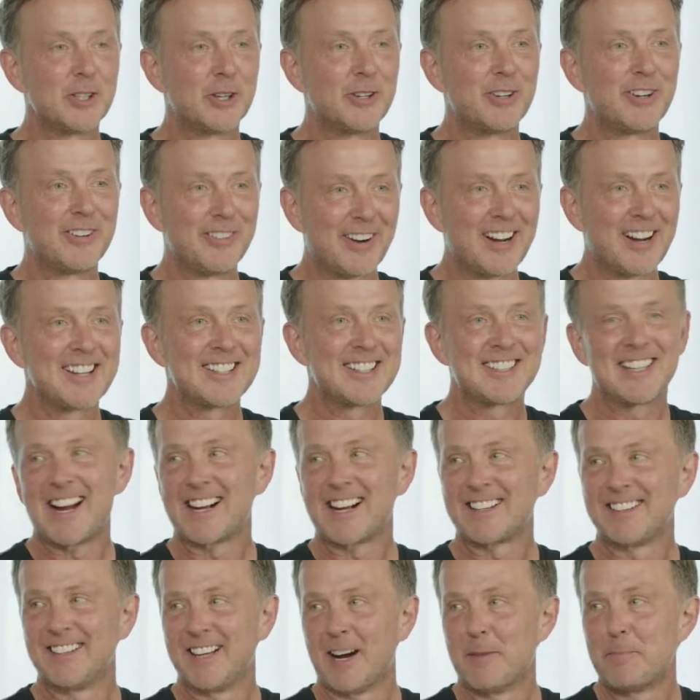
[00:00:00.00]
So right,
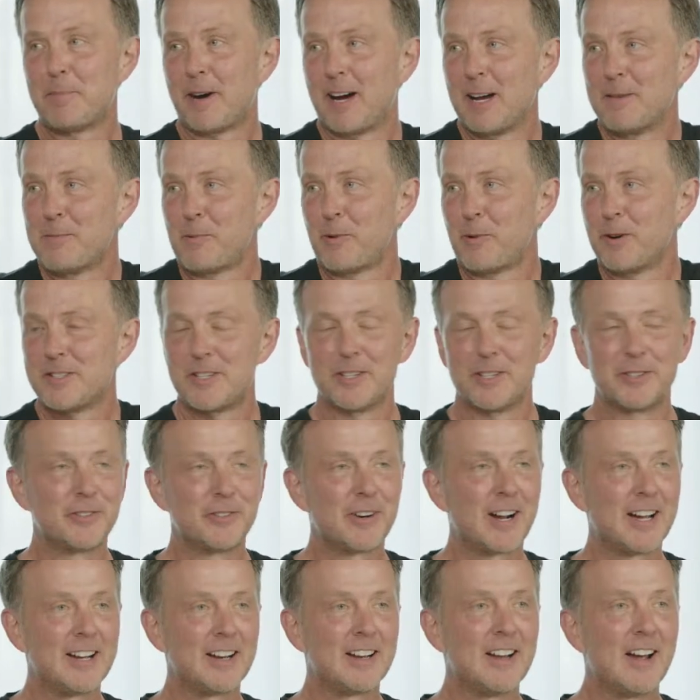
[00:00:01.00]
exactly. I'm buying more too.
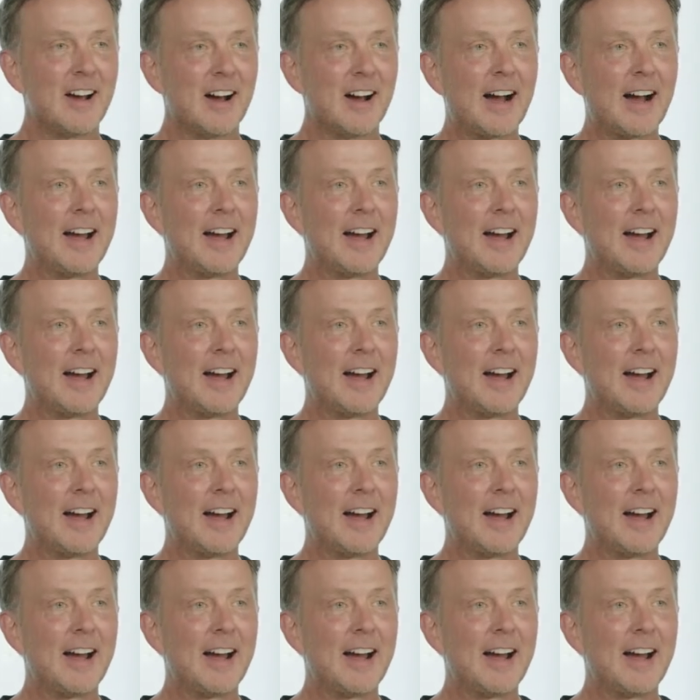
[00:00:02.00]
Right.